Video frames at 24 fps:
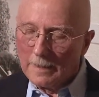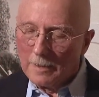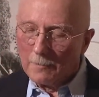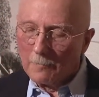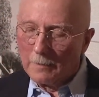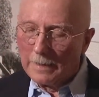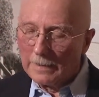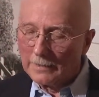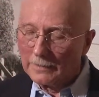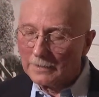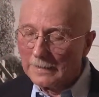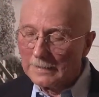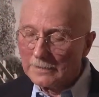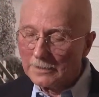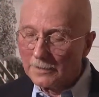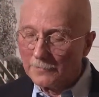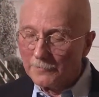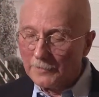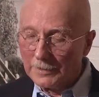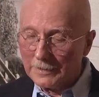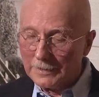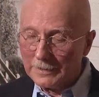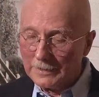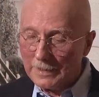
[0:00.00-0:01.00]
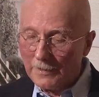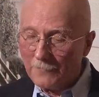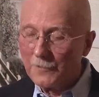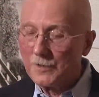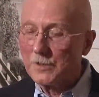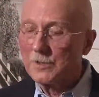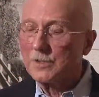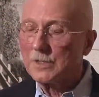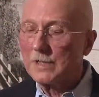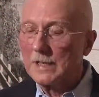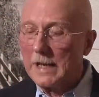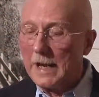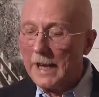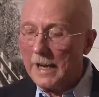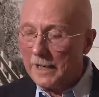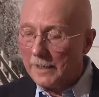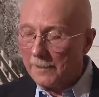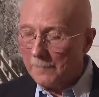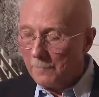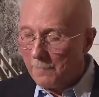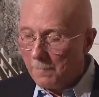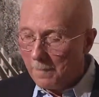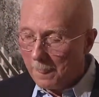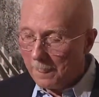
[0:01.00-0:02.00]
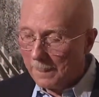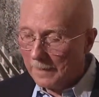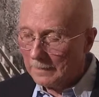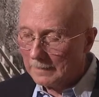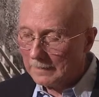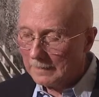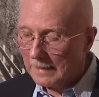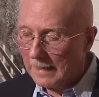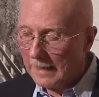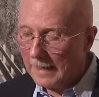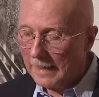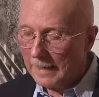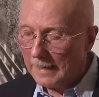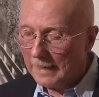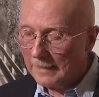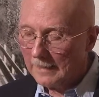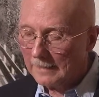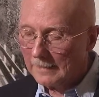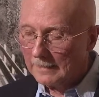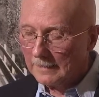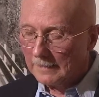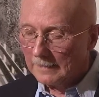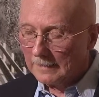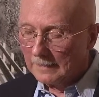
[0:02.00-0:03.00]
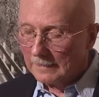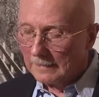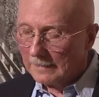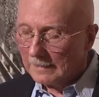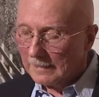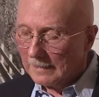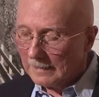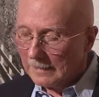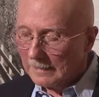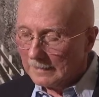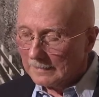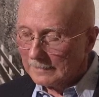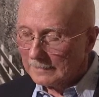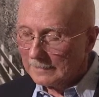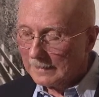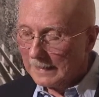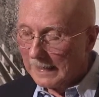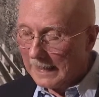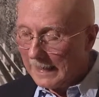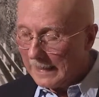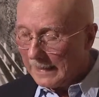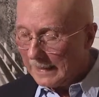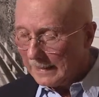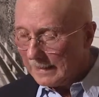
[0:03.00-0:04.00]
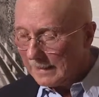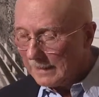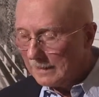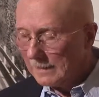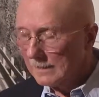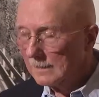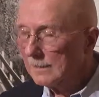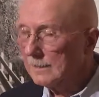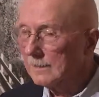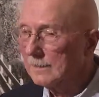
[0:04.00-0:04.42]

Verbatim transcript: Well, things are very different today. Uh, today,